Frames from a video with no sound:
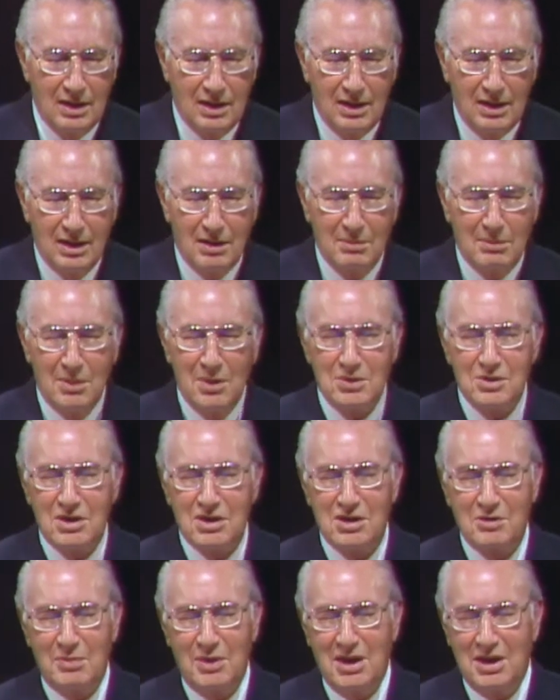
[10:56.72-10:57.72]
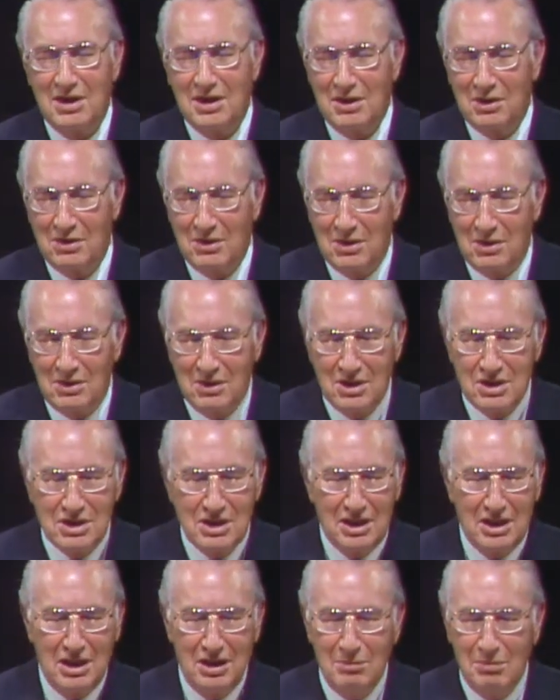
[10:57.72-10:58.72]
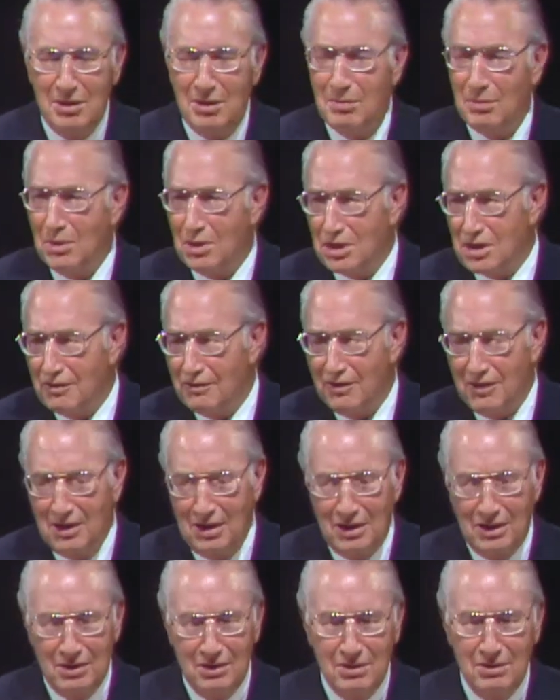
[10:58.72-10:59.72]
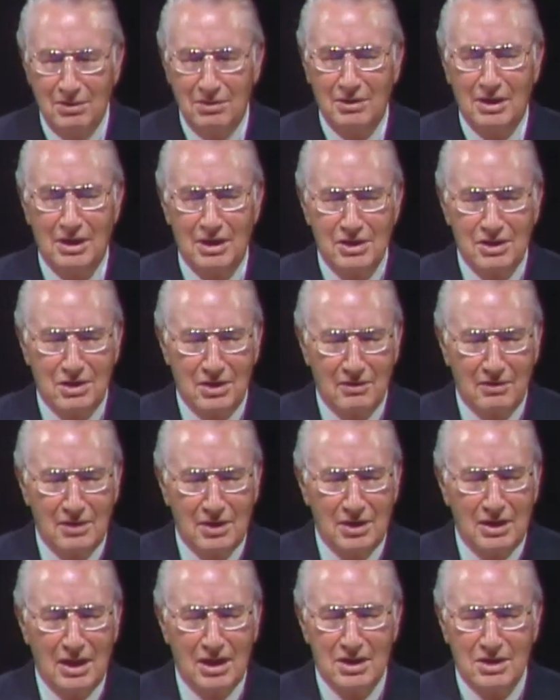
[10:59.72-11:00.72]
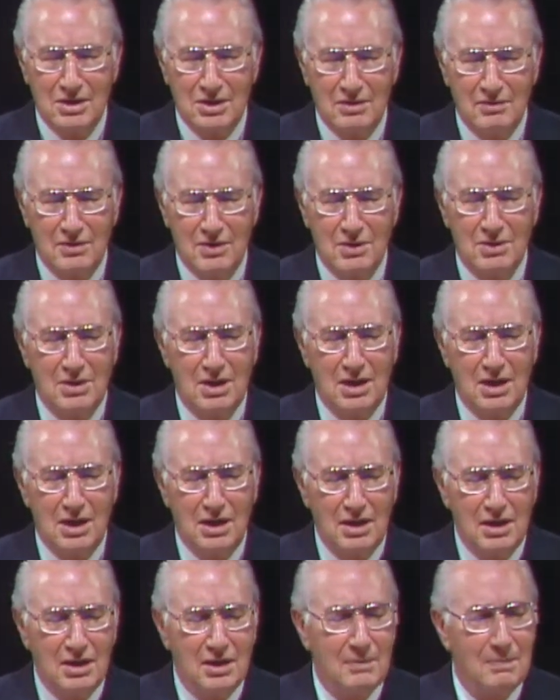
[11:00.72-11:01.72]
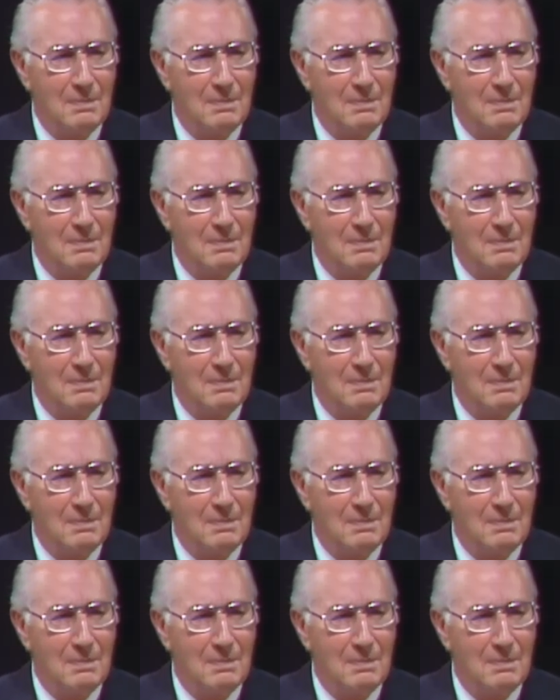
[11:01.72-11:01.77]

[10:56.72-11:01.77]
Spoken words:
And Moses spake unto the Lord, saying, Be merciful unto thy servant, O God,